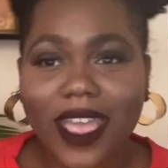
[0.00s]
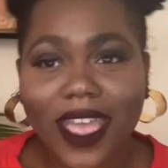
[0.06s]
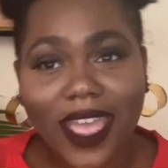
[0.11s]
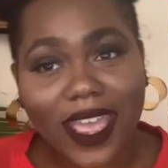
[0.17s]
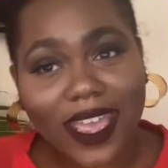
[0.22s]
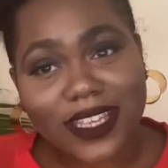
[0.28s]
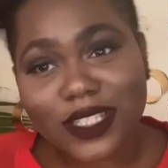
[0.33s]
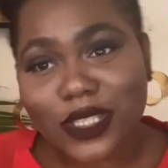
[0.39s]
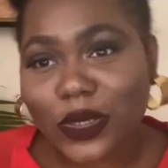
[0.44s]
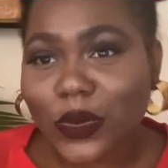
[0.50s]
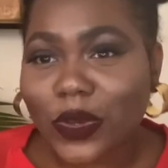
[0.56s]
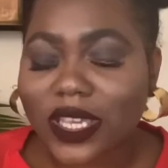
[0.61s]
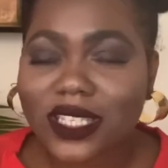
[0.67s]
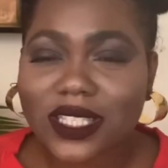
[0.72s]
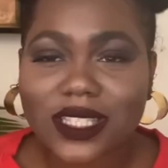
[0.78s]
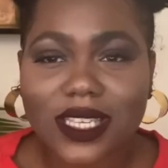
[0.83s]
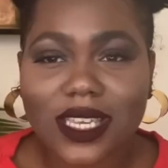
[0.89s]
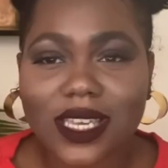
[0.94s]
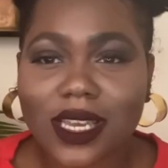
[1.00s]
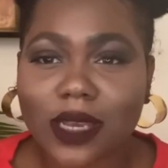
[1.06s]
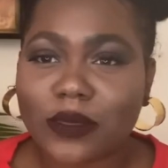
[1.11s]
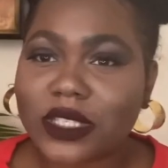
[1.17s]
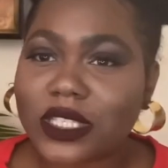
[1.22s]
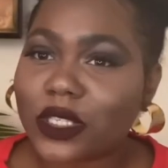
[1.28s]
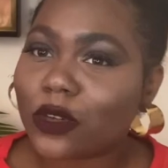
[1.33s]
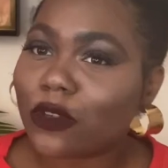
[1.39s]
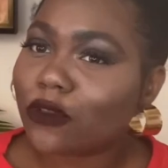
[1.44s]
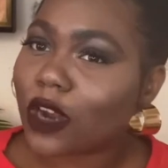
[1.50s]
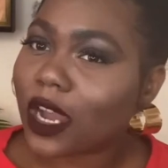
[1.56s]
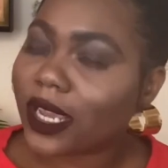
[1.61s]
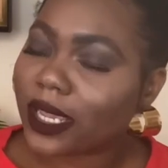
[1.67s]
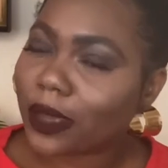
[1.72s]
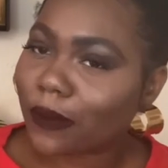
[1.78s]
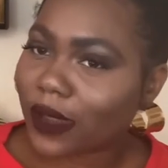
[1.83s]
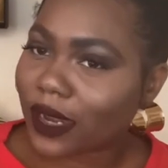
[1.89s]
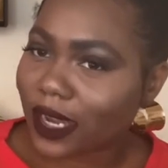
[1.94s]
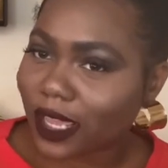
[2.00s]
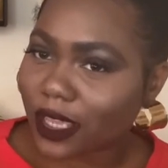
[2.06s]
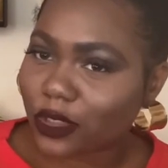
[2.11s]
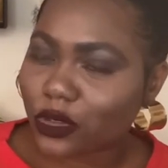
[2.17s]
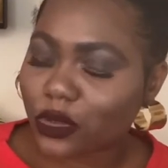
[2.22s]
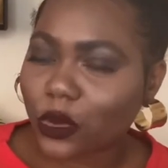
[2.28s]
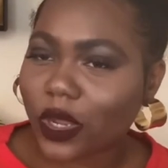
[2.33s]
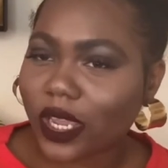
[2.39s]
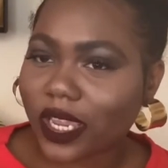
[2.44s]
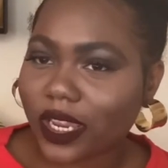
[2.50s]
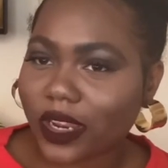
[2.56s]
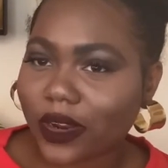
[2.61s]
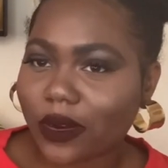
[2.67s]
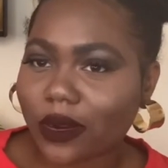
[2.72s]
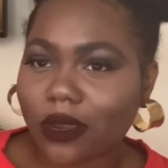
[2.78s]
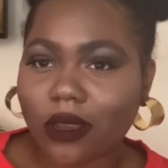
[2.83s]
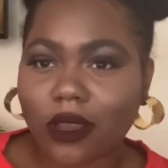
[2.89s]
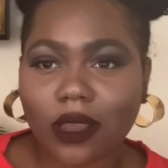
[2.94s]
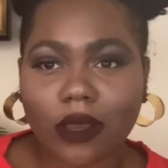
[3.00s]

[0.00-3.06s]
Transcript: As you can see, I'm still rocking my natural hair.